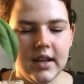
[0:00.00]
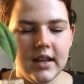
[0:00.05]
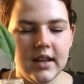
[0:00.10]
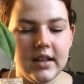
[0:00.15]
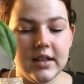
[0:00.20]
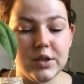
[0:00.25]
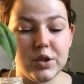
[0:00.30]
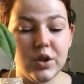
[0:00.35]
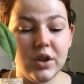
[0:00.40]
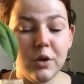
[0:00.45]

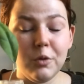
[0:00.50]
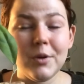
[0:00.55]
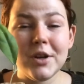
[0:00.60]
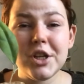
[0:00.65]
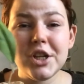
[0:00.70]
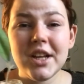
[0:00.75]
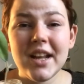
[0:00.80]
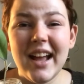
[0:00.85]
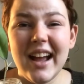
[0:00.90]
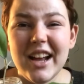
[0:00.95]
So the
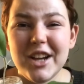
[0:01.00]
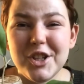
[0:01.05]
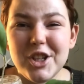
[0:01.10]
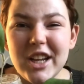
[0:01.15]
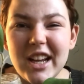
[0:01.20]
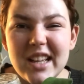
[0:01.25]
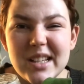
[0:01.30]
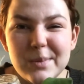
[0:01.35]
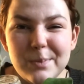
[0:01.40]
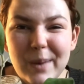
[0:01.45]
rigida actually
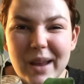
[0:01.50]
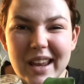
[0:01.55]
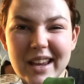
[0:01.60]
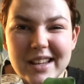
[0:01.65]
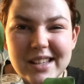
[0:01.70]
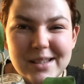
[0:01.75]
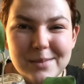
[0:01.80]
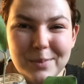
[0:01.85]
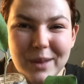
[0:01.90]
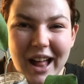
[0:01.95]
has pink
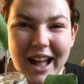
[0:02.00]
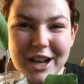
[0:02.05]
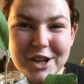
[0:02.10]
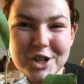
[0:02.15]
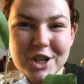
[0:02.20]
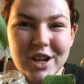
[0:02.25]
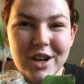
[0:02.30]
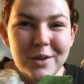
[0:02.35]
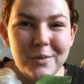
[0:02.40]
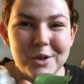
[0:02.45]

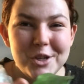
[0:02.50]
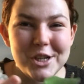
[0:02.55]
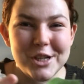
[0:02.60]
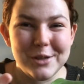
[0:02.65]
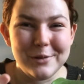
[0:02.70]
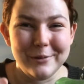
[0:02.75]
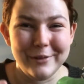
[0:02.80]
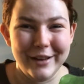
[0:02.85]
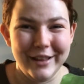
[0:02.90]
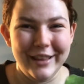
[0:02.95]
splashing, which is
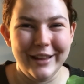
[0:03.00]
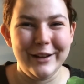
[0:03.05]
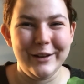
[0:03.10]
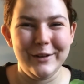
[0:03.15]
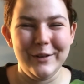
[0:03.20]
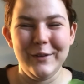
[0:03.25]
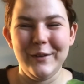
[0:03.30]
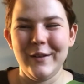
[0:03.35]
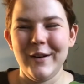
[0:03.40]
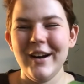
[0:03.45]
really
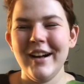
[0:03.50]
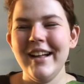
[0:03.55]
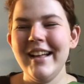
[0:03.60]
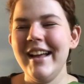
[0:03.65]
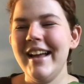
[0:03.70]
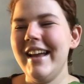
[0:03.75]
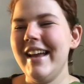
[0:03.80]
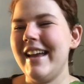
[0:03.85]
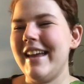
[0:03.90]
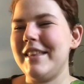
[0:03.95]
cool.
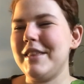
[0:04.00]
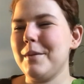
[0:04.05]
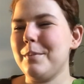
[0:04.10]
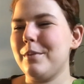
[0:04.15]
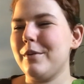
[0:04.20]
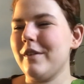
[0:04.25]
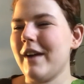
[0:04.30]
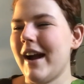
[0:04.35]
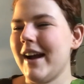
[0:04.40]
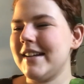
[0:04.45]
And the
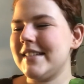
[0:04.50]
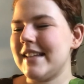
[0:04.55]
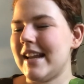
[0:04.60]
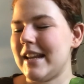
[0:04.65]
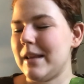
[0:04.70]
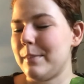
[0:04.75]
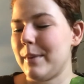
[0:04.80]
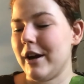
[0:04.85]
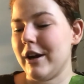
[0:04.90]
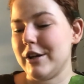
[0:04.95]
Parak teddy
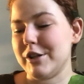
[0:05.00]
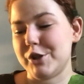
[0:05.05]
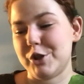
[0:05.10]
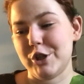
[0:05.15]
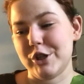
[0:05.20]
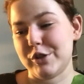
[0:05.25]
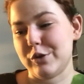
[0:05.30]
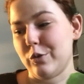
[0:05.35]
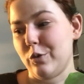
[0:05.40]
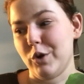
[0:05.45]
bear is
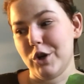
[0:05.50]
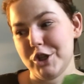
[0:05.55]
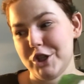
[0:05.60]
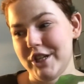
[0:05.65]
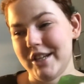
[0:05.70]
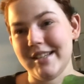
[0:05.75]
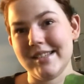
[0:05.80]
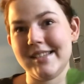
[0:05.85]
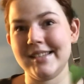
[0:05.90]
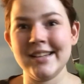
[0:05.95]
just
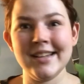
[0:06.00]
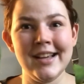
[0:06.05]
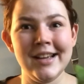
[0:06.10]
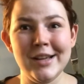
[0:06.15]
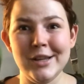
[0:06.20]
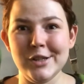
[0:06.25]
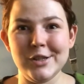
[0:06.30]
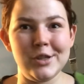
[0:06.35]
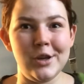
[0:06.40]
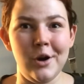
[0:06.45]
gorgeous.
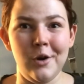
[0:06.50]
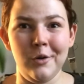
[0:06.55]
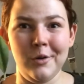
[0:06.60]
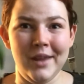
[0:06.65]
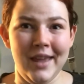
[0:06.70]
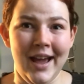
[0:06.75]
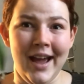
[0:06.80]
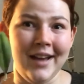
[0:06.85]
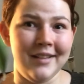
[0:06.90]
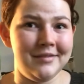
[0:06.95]
So
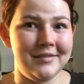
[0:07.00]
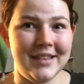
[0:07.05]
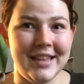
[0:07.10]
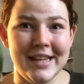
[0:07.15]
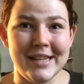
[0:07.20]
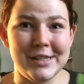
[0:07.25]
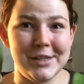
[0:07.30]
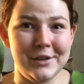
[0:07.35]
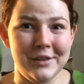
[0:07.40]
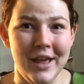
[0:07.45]
yeah,
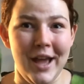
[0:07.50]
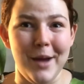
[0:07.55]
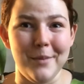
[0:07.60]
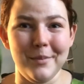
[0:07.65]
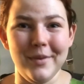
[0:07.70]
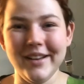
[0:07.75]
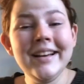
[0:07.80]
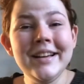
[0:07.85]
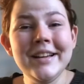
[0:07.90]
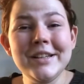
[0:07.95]
these are them.
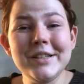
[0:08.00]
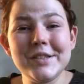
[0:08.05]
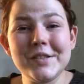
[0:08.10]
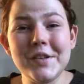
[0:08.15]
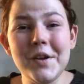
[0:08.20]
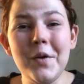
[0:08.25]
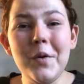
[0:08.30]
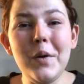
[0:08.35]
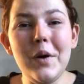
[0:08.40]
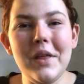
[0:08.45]

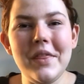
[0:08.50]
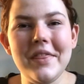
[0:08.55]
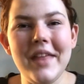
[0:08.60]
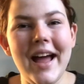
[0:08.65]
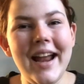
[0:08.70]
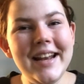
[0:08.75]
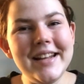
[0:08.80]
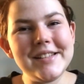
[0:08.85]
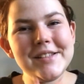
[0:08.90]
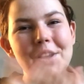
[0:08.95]
So that
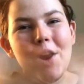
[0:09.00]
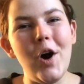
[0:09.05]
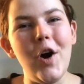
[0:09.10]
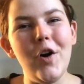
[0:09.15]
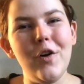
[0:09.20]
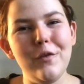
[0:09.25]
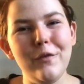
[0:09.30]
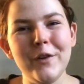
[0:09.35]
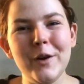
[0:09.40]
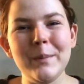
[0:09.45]
is all
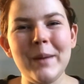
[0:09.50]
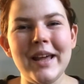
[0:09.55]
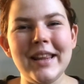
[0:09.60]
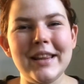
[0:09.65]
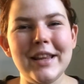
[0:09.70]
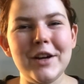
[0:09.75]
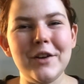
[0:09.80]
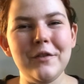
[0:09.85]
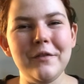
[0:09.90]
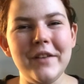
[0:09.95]
for my
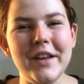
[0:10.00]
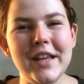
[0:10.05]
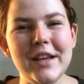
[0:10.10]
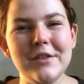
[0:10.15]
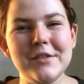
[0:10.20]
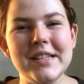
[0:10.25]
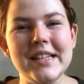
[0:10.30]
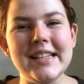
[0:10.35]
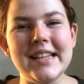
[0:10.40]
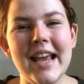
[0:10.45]
little video
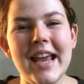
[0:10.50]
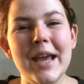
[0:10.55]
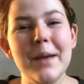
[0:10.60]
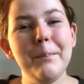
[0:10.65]
today.